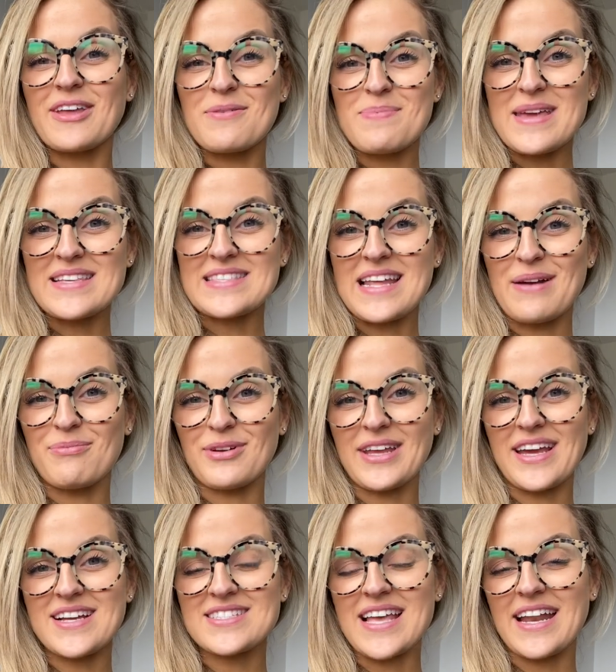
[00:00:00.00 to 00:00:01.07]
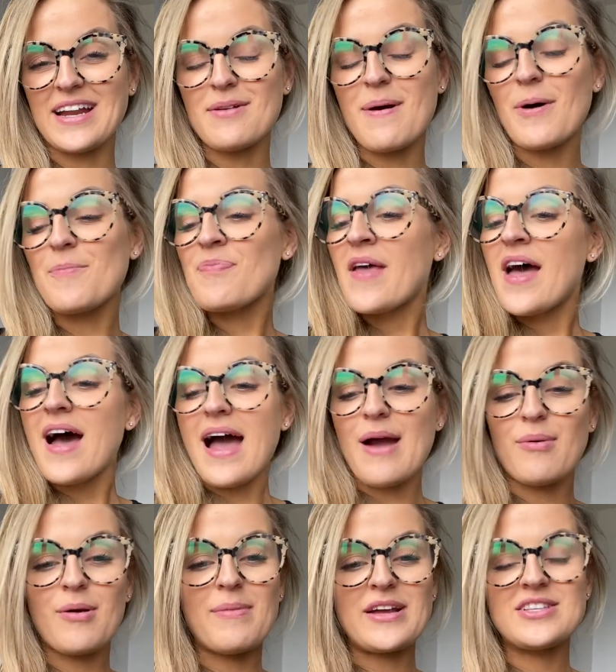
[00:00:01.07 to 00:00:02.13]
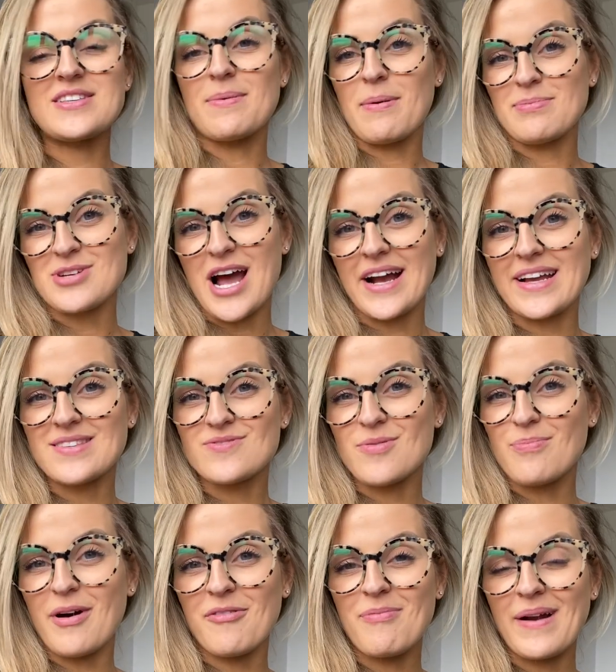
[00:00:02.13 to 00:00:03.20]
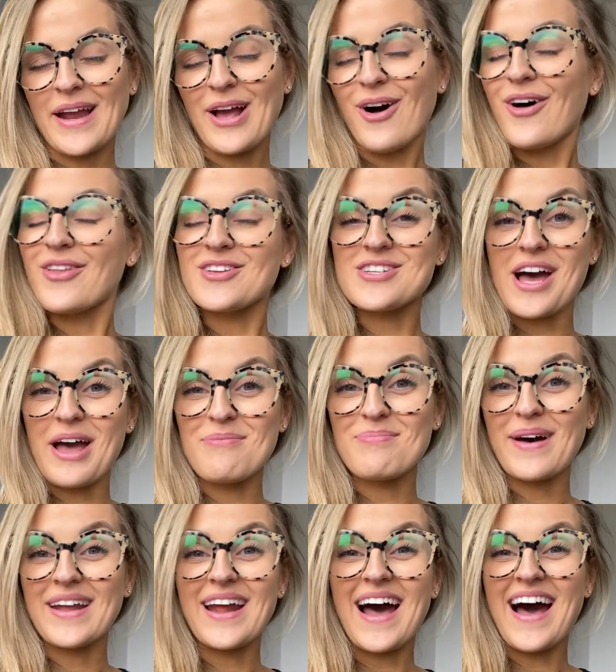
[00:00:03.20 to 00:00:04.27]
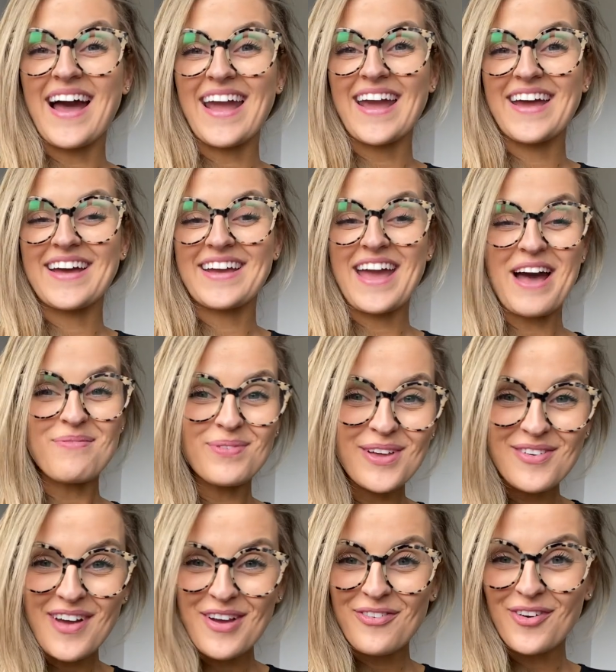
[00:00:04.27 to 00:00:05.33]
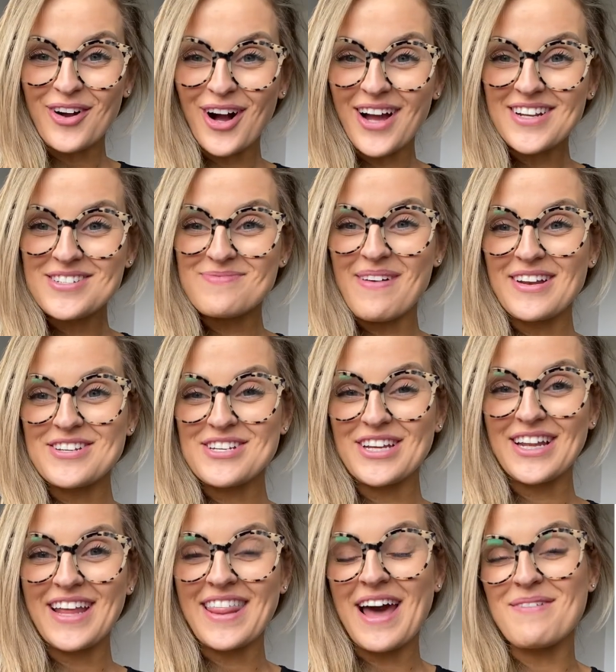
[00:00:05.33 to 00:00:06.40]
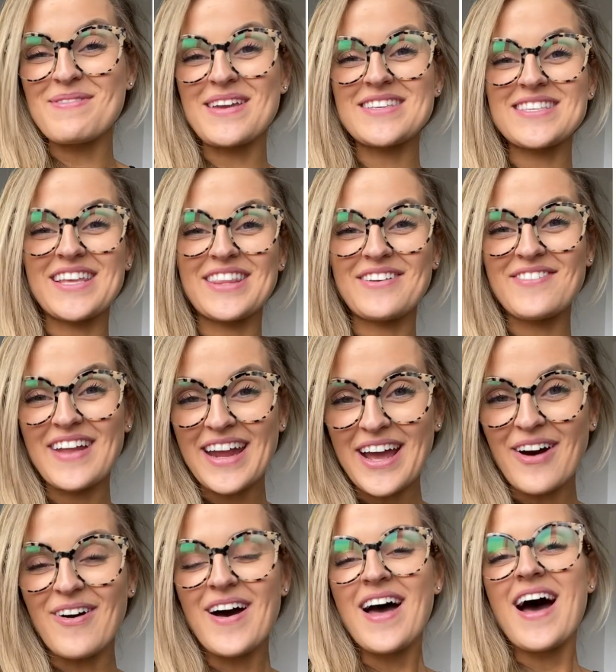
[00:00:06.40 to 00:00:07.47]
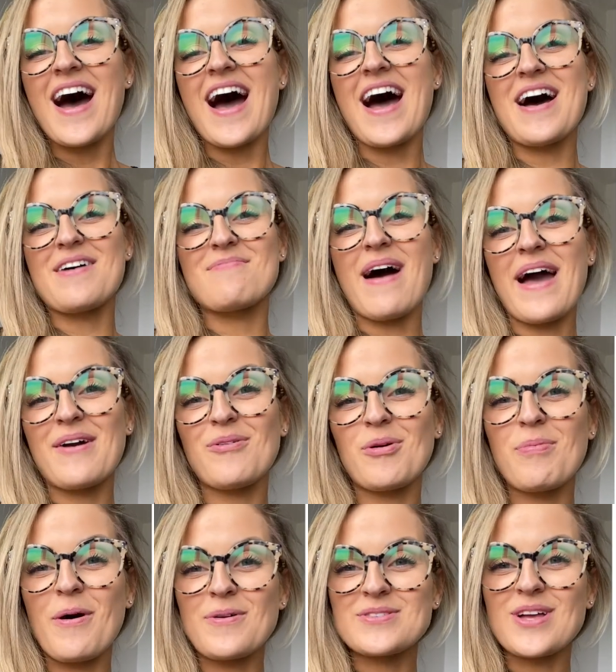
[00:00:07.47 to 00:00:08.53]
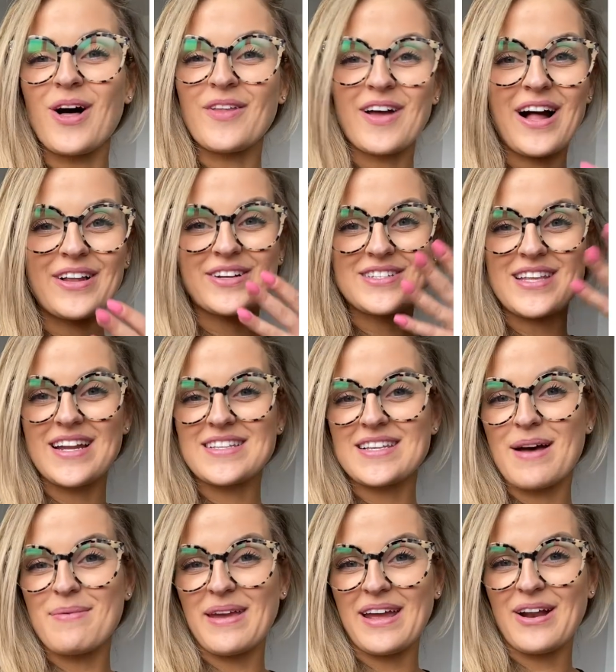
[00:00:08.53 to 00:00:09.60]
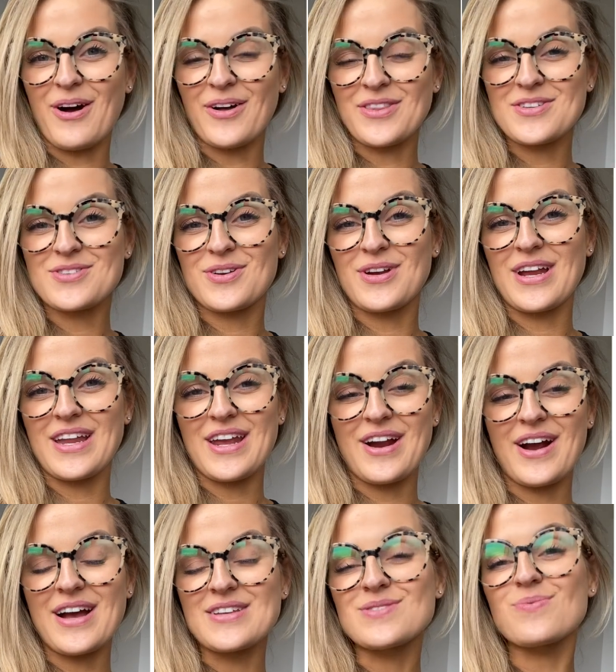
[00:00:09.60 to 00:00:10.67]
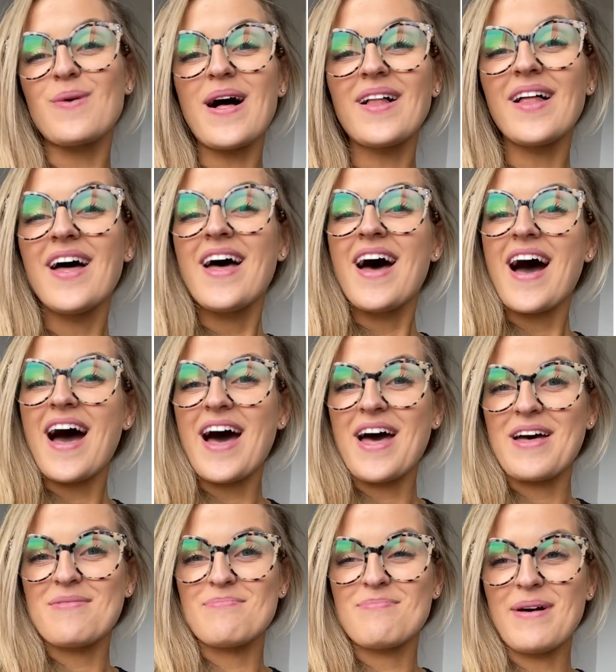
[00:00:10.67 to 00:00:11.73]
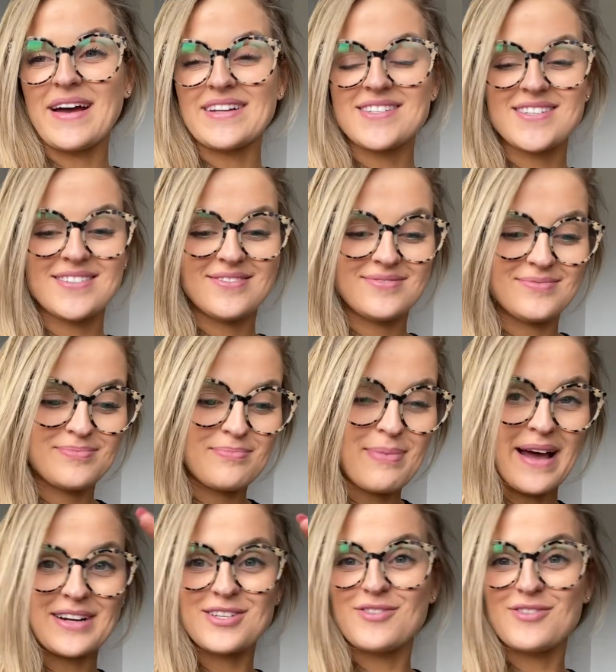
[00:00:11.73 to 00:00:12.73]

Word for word: a piece that I'm really excited about. I wear my zip up jackets from Buffbunny all the time, but I can't believe I forgot to mention that piece in the video. I will post all the colors that is coming in on the screen here as well, but back to the